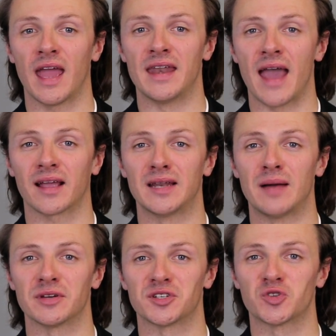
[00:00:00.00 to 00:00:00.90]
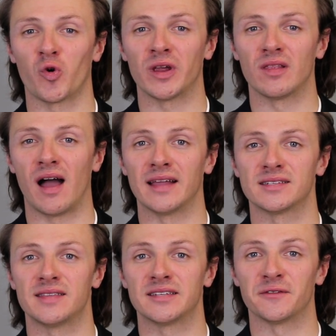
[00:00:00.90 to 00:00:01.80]
and economic
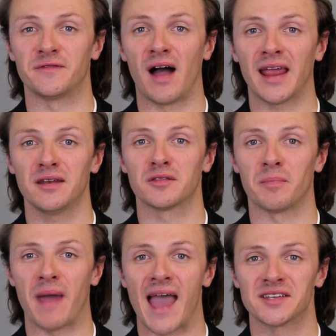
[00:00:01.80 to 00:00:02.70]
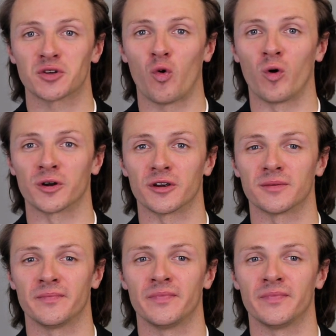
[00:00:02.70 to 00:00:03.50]
storylines that defined the past quarter.